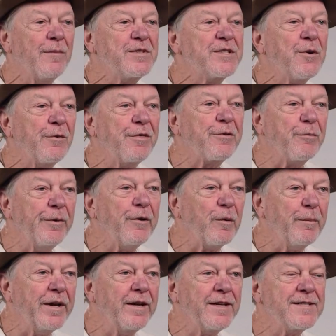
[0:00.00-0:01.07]
so
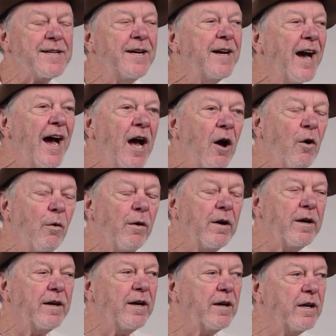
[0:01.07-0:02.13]
thrilled because how
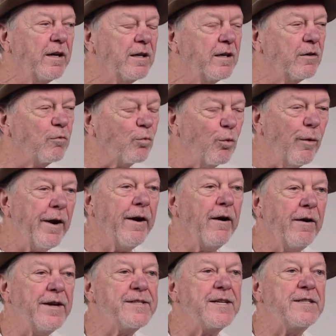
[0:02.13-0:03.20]
rare
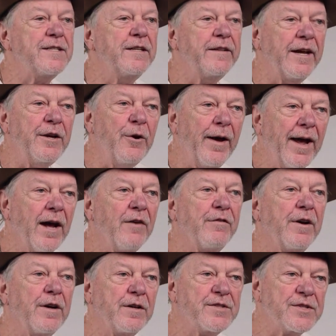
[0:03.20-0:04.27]
is it that you have
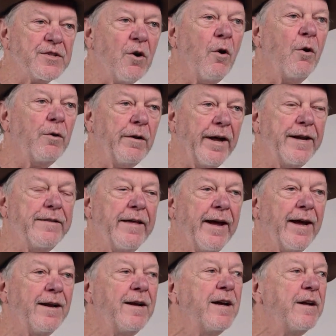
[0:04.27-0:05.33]
a song like
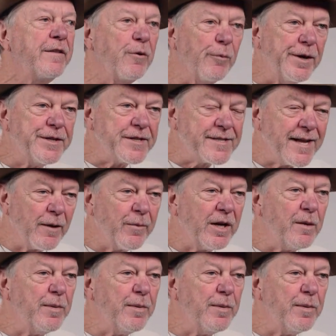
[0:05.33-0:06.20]
that reaches that many